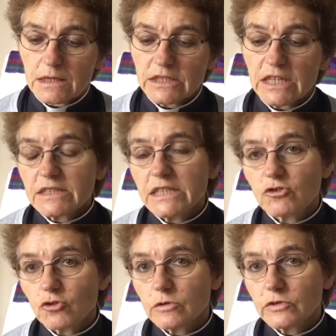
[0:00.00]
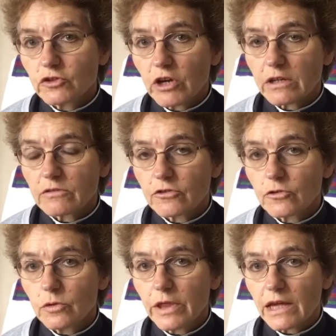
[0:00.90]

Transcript: And yet he draws strength through all